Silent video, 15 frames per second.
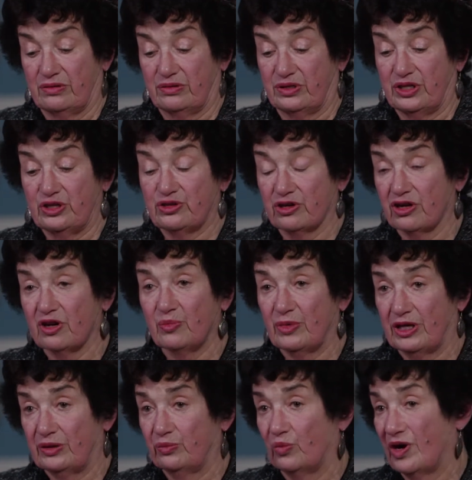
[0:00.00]

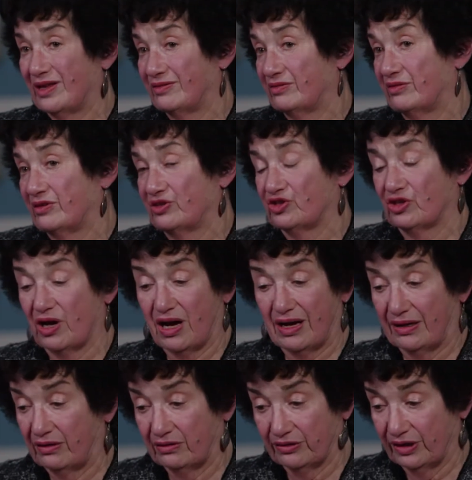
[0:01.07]
determine whether the
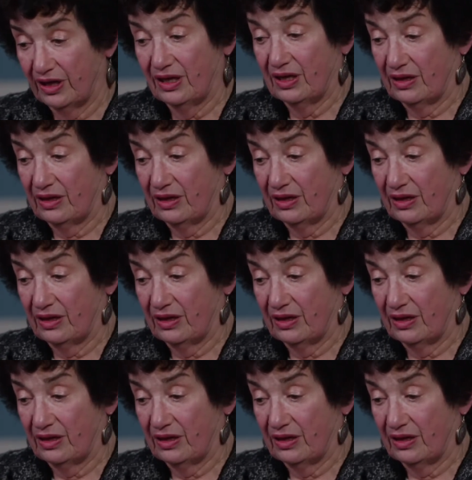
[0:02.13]
child